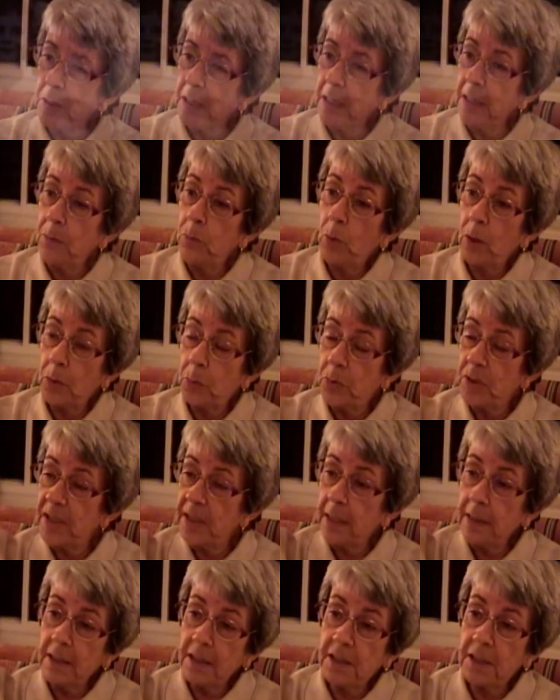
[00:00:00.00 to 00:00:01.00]
in what was
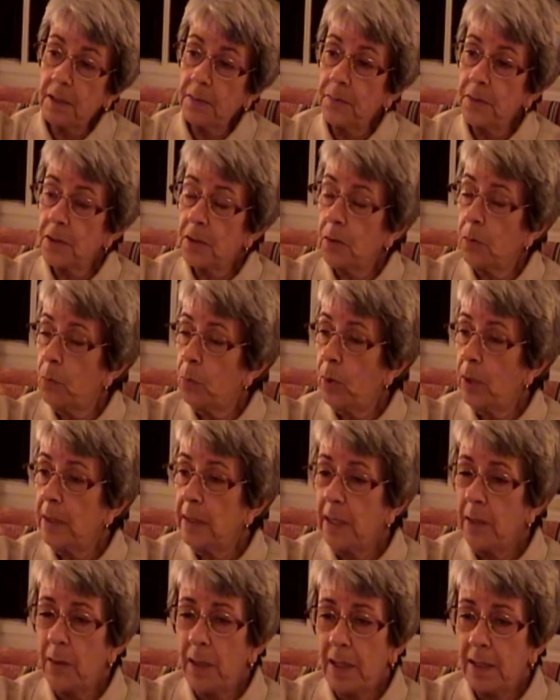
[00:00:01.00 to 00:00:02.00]
then the servants,
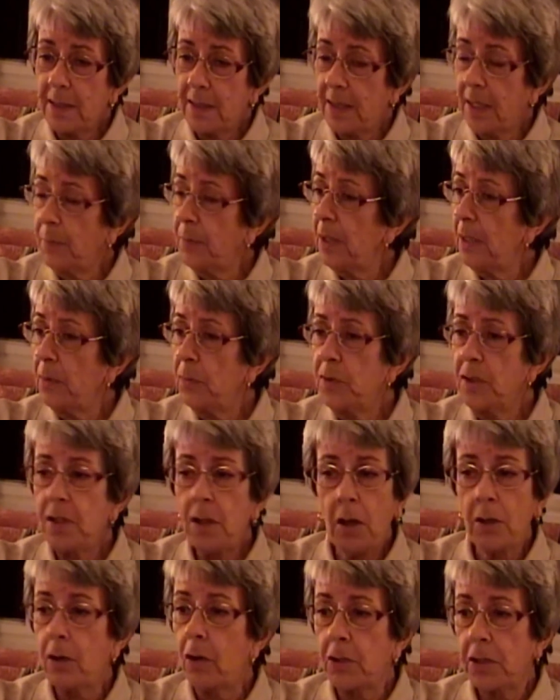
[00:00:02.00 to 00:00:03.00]
except that it was
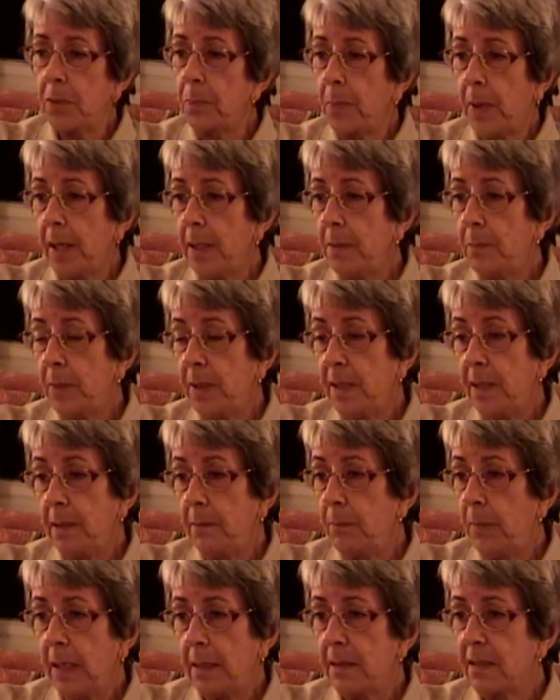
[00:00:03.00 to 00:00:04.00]
not occupied by
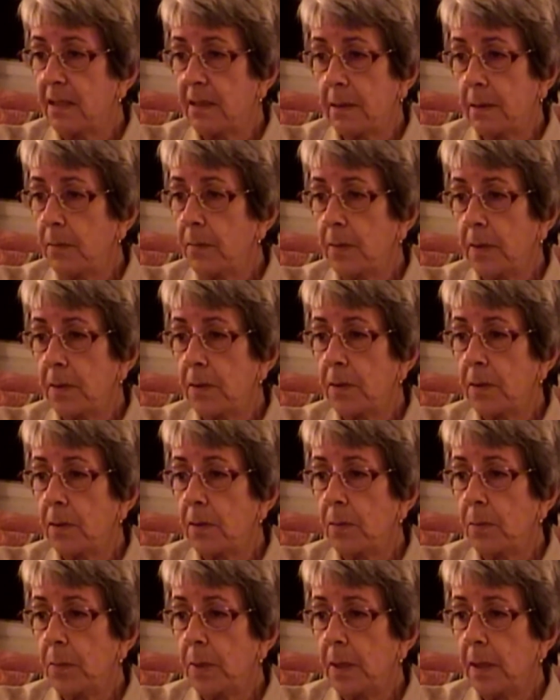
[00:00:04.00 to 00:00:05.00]
the servants,
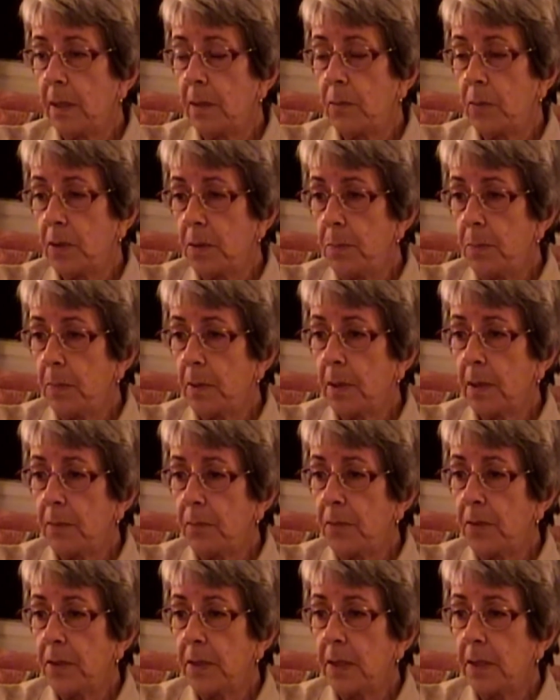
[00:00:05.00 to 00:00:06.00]
but it was
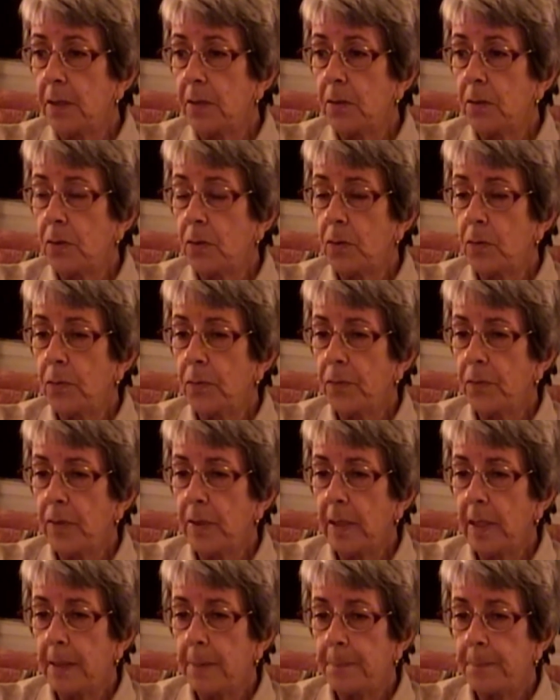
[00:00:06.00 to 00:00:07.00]
converted into a room for
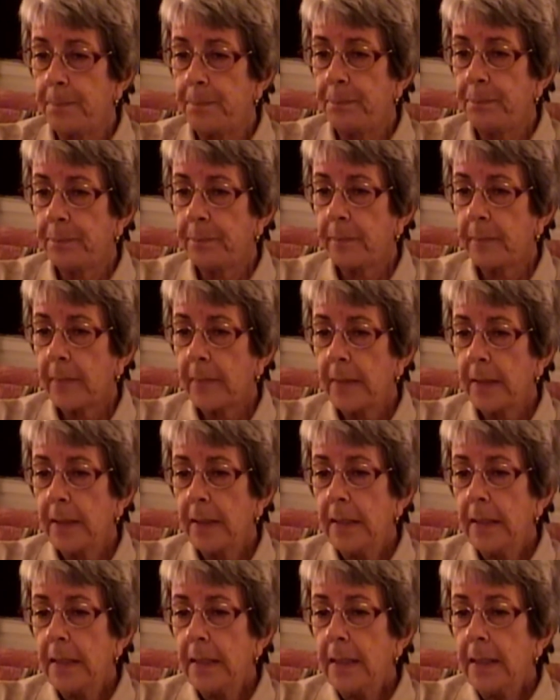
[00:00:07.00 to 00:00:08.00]
them.
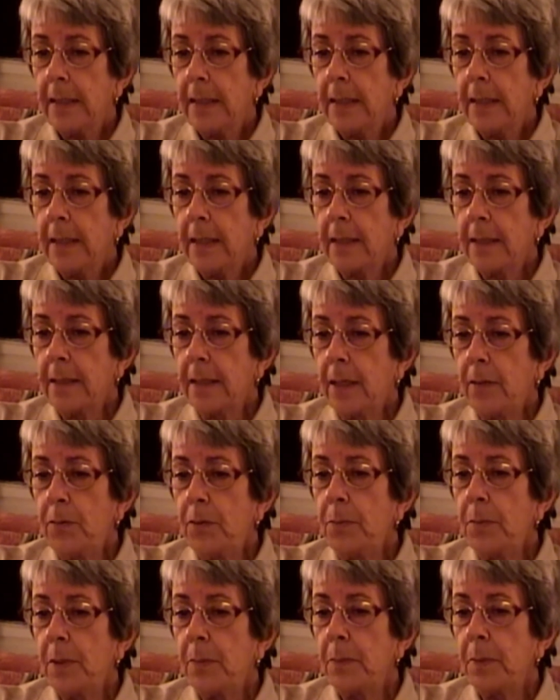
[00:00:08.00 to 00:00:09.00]
And I
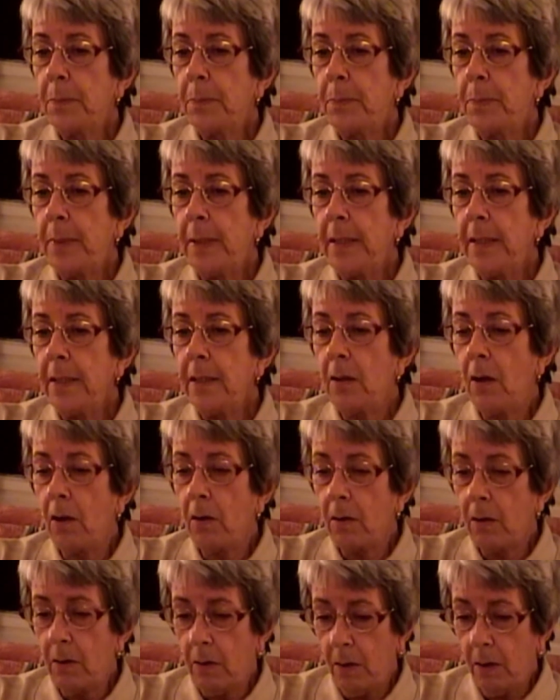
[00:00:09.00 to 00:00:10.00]
remember playing a
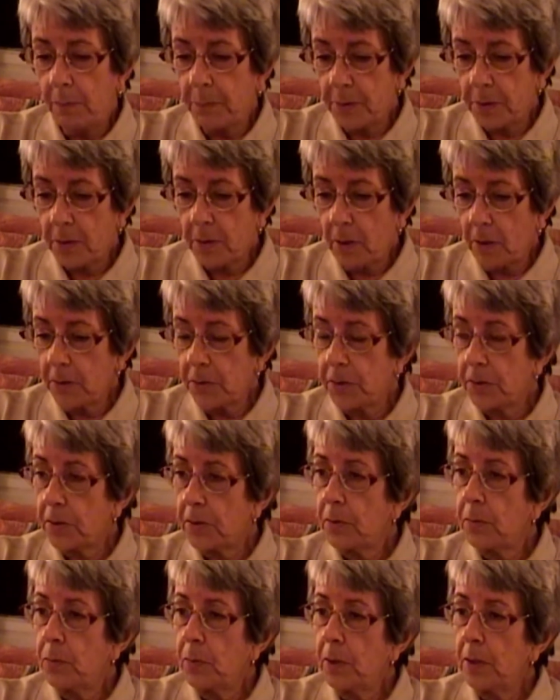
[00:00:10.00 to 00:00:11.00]
hopscotch
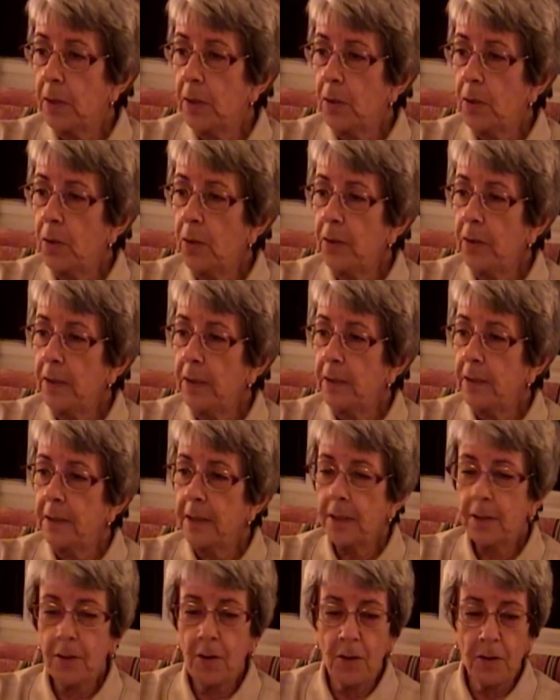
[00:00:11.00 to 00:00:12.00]
with Gloria on
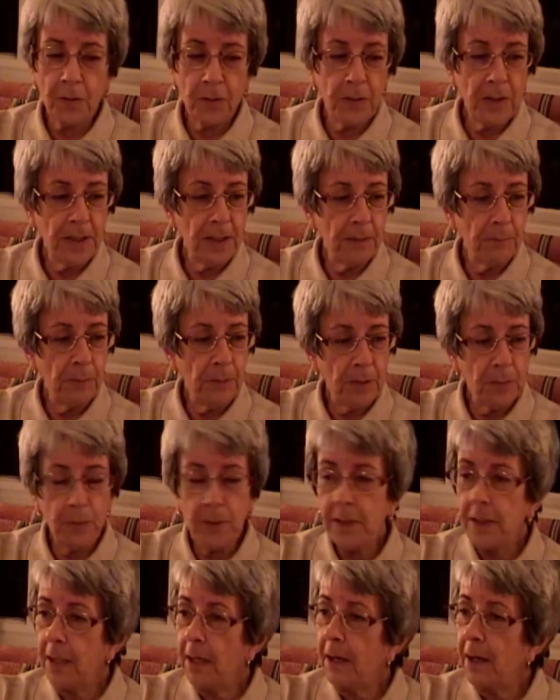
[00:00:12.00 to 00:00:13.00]
the concrete
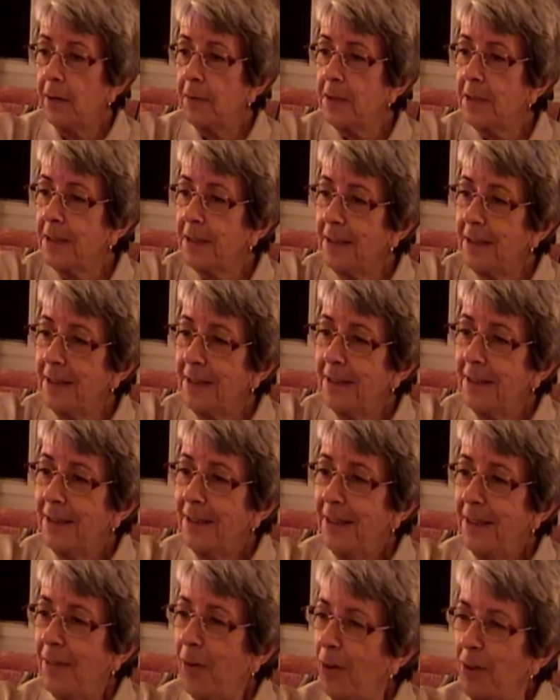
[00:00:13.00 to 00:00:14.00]
between the house and the...
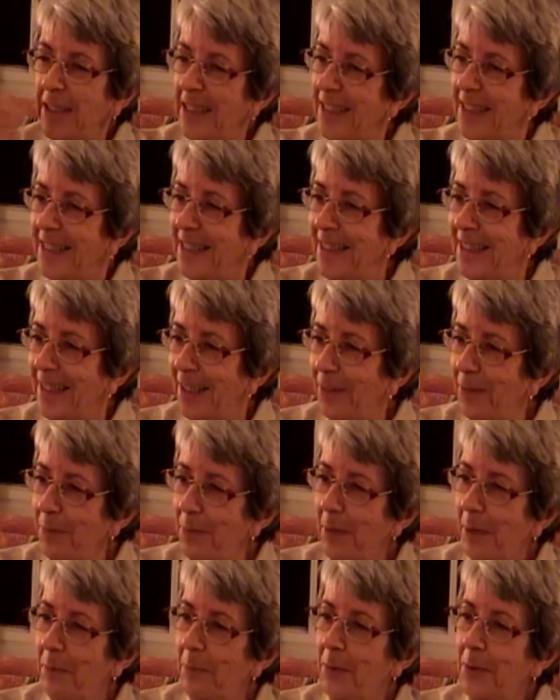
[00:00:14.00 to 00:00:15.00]
All these things I
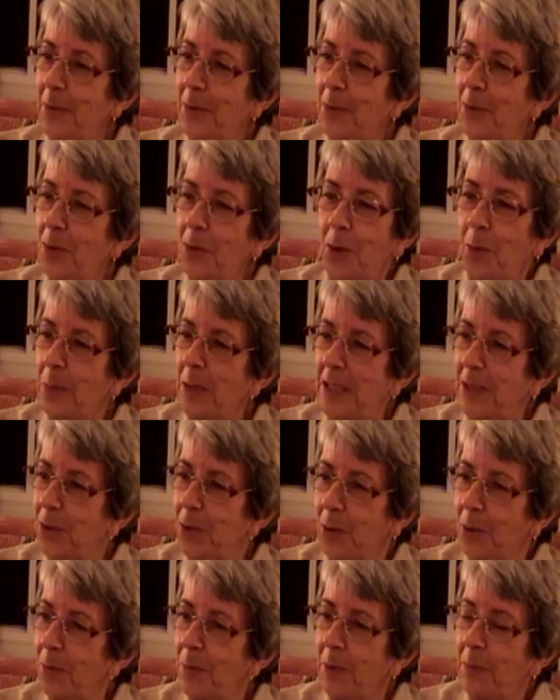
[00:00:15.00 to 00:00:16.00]
remember, Nobody
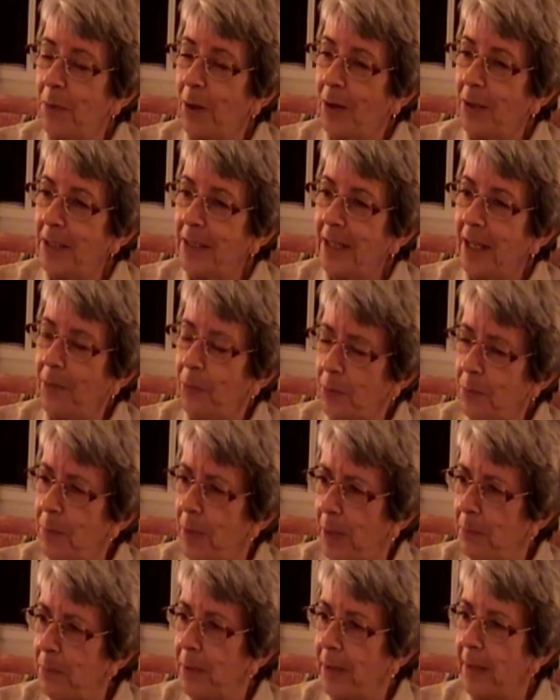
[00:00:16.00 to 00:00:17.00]
told me about it. I
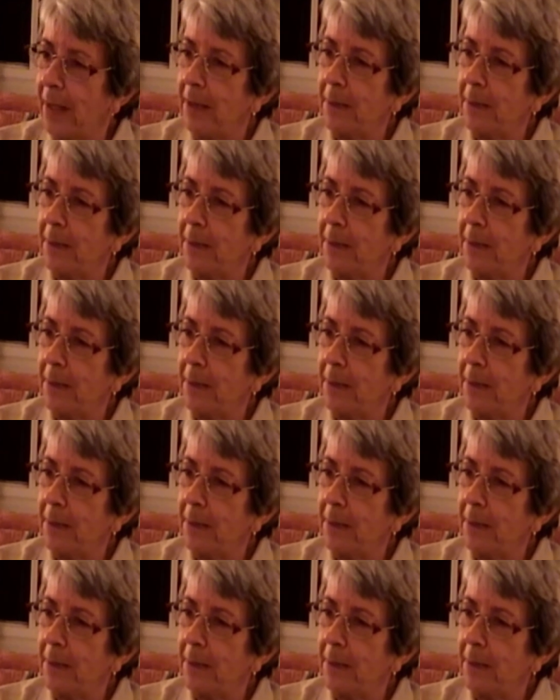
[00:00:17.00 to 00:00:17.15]
remember them.